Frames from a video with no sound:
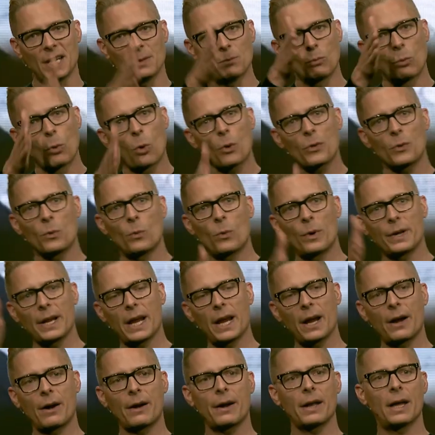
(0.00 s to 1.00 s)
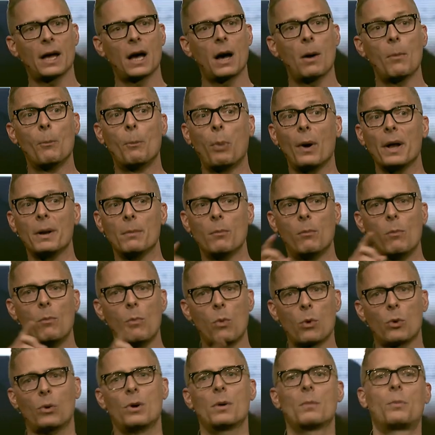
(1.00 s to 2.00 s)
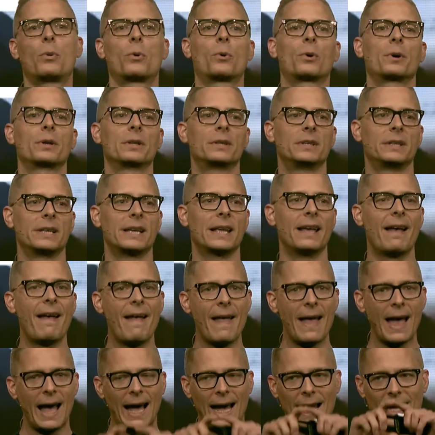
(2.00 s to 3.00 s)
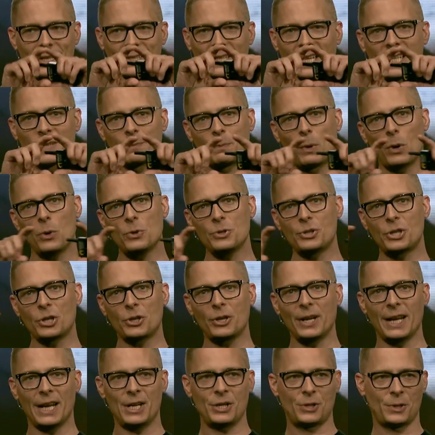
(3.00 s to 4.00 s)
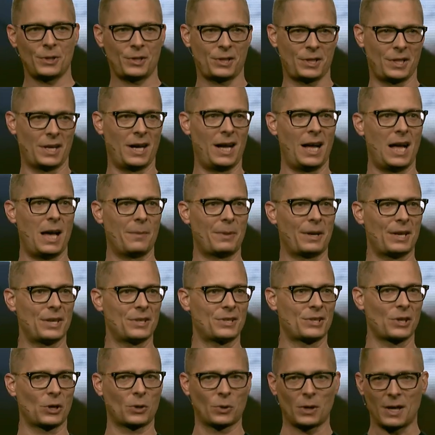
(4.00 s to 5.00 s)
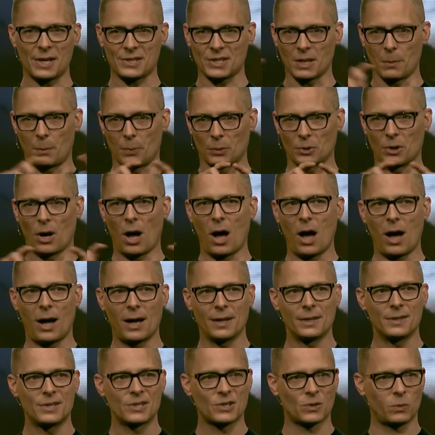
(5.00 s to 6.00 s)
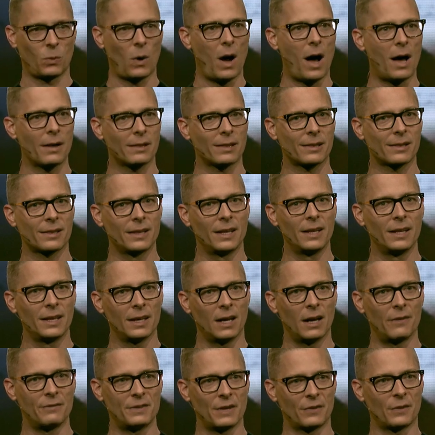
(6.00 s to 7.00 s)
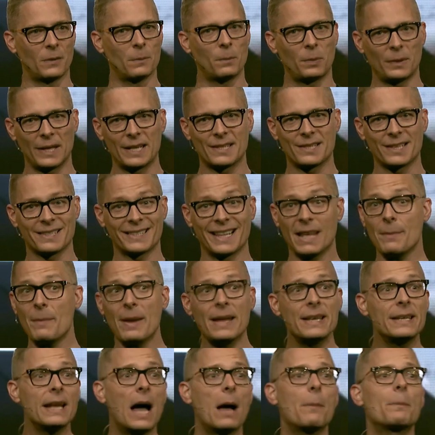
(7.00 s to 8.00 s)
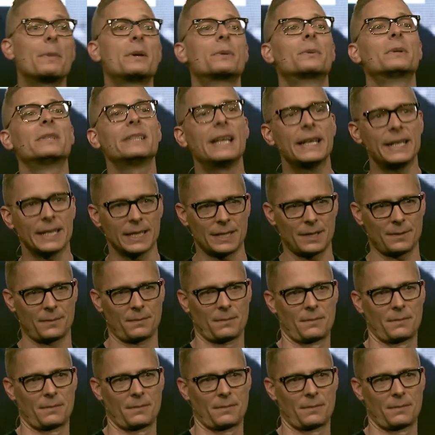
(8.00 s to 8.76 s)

in more than one area, but more importantly, has exposure, interests, and hobbies across a broad swath of different places. They may not be related.